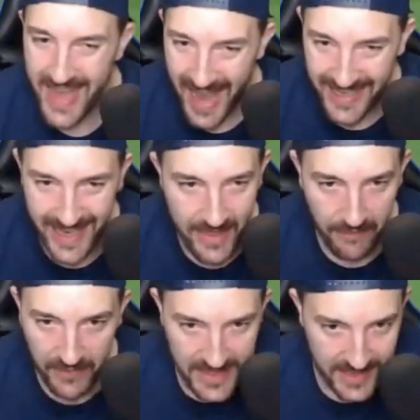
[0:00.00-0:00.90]
Again, that
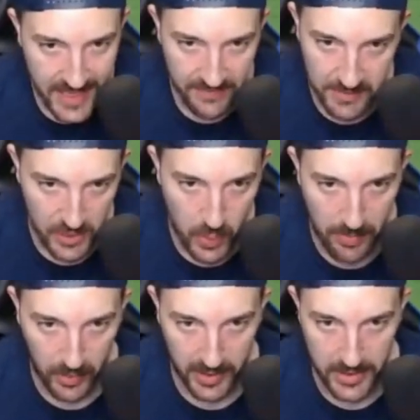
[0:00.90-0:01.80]
finesse didn't have as much
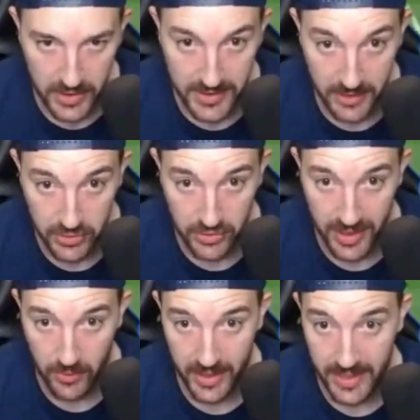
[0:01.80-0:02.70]
whip on it. You could tell straight away,